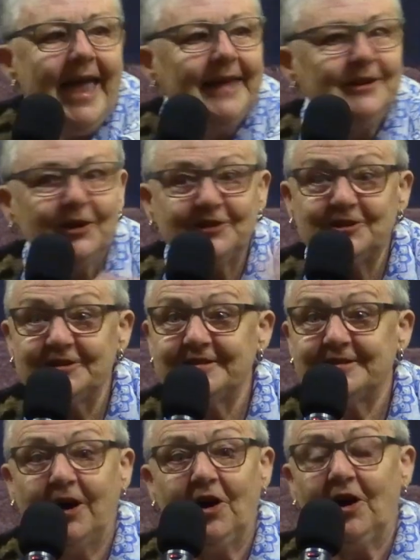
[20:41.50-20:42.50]
And
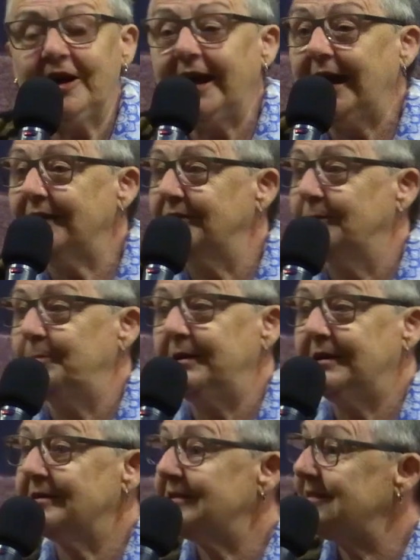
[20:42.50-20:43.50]
I had the
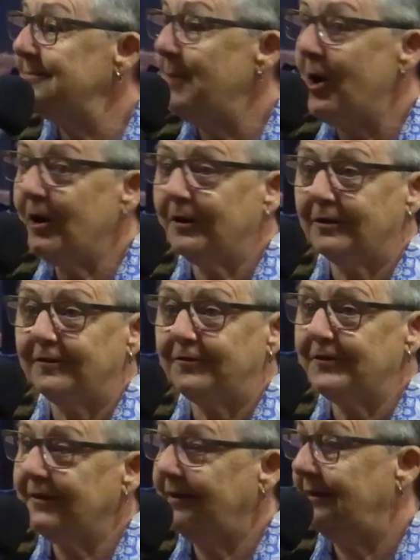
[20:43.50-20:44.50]
biggest smile
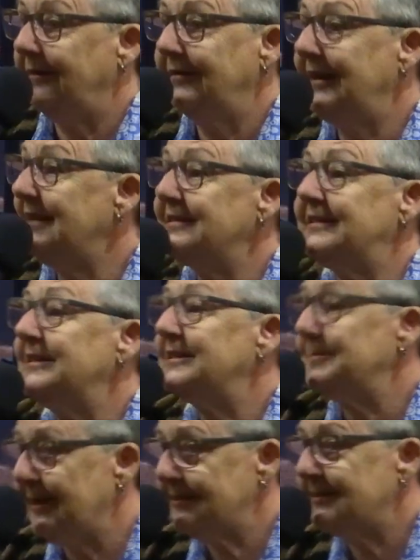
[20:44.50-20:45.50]
for the next
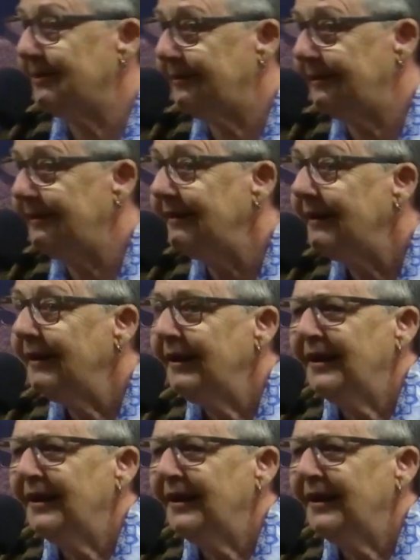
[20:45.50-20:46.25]
6 months, I think,